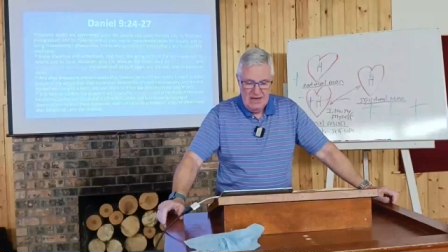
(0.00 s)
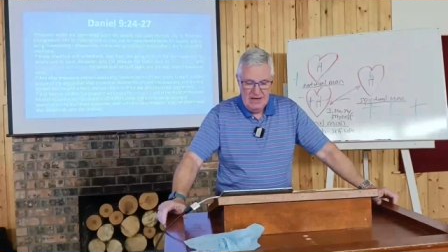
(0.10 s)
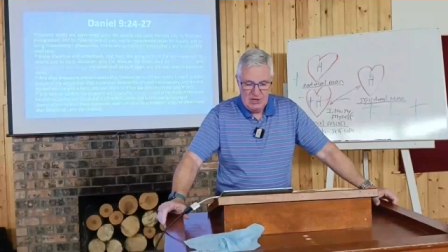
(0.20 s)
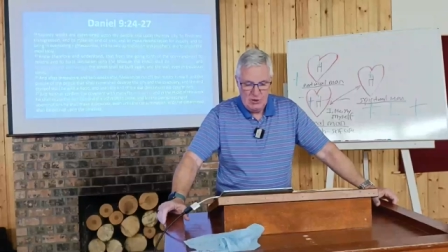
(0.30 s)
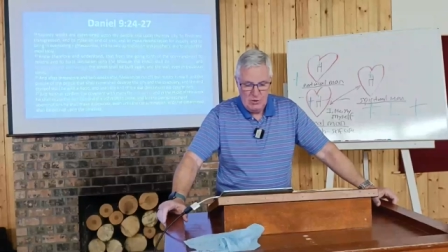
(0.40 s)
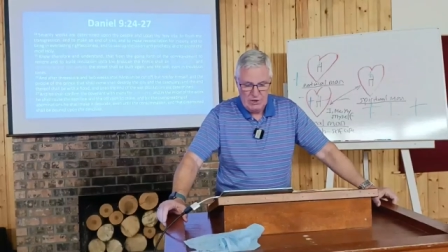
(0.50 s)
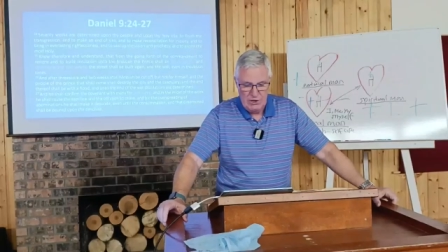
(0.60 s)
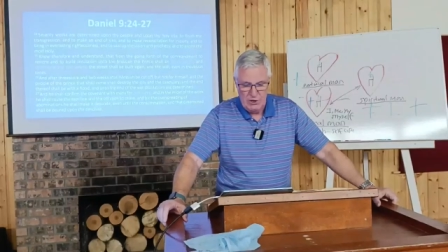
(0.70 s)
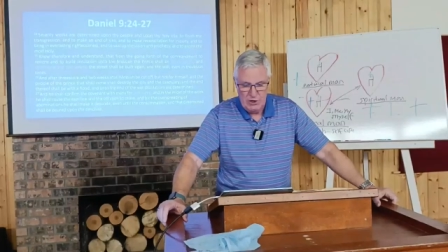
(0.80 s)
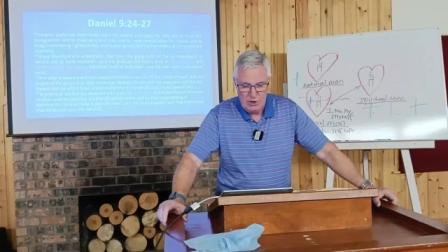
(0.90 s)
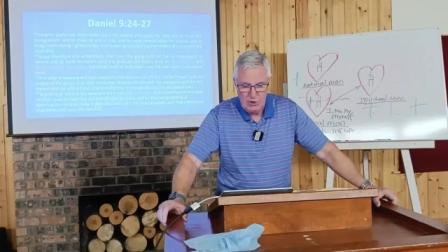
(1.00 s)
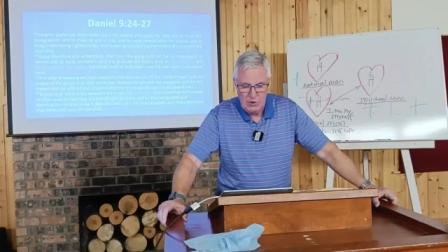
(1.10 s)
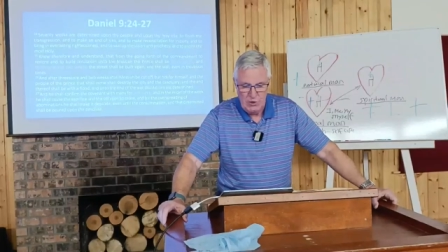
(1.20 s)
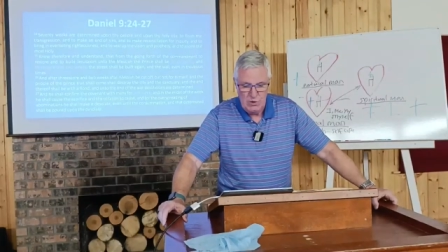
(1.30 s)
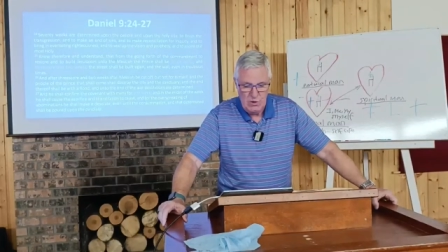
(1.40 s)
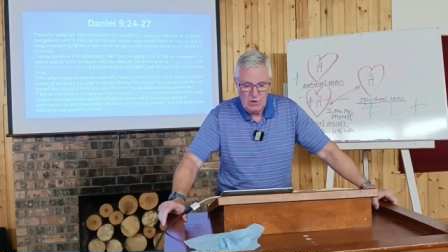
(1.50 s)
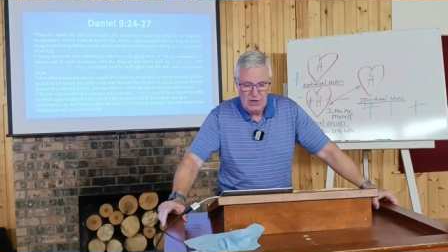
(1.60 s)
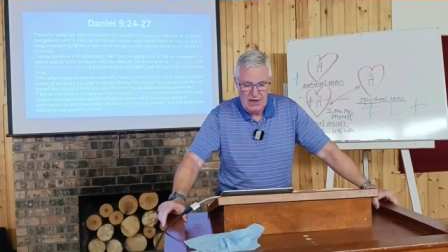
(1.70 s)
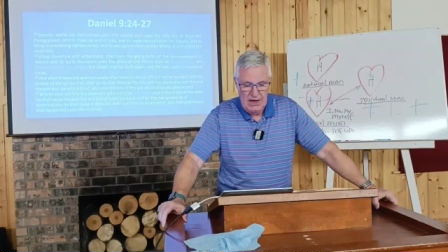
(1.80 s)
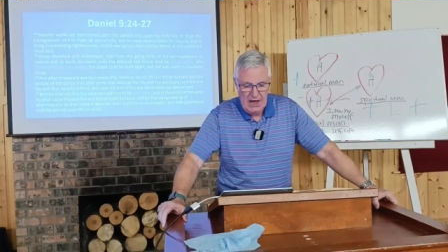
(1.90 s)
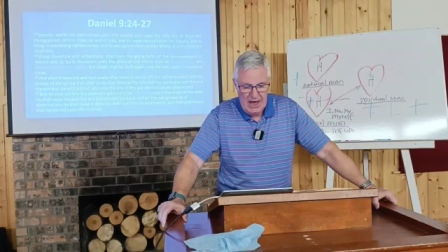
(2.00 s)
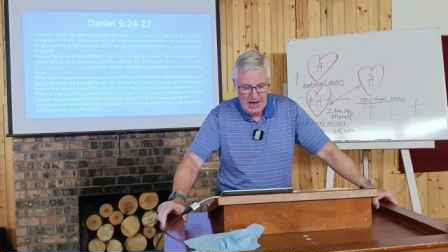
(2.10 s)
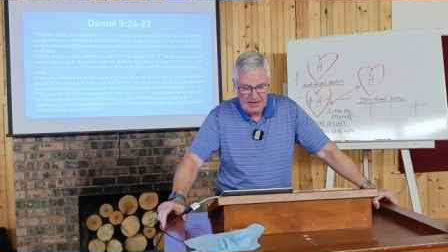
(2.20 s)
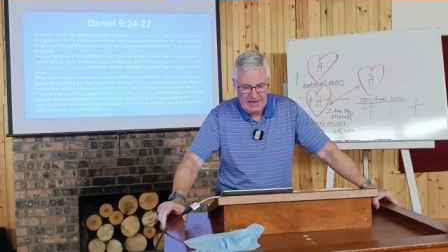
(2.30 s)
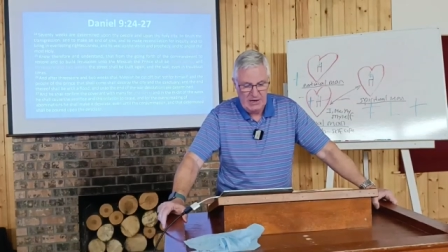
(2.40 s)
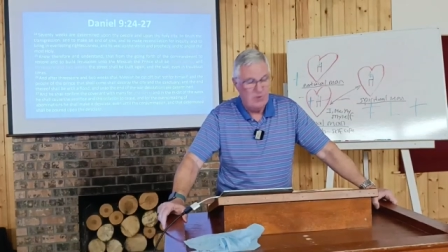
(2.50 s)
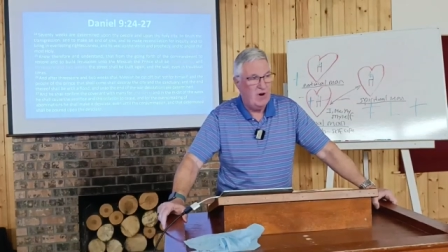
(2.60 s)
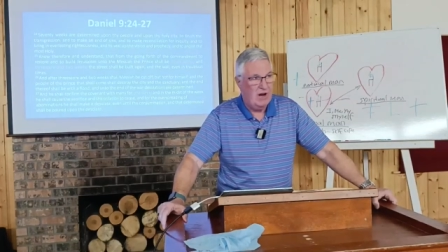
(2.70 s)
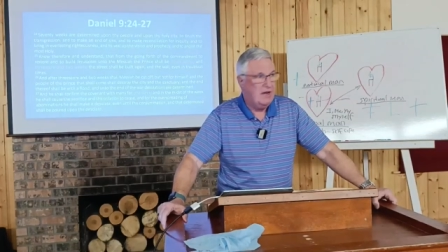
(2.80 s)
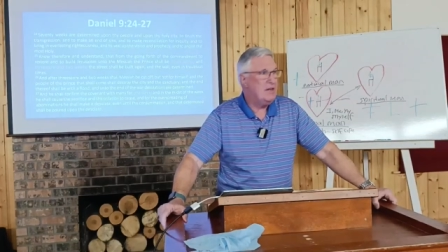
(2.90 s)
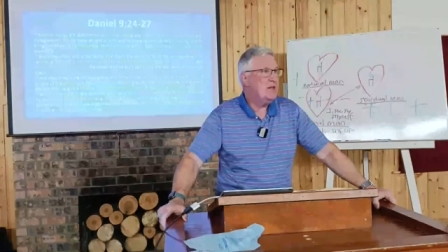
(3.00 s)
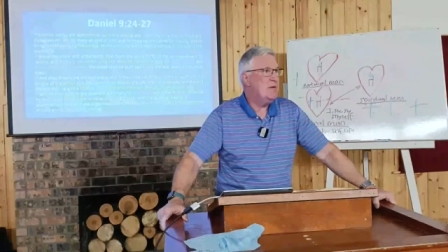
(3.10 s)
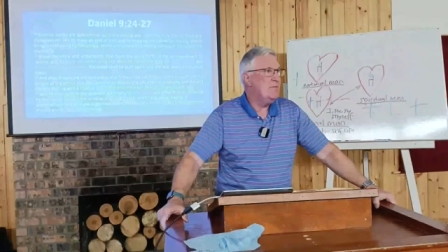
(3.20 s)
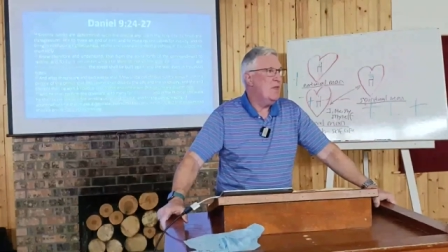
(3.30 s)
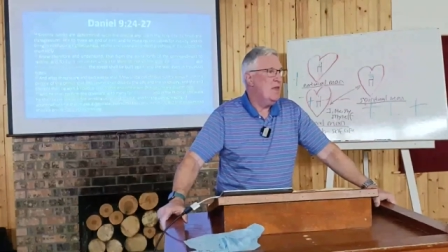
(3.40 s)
it switches to the Antichrist.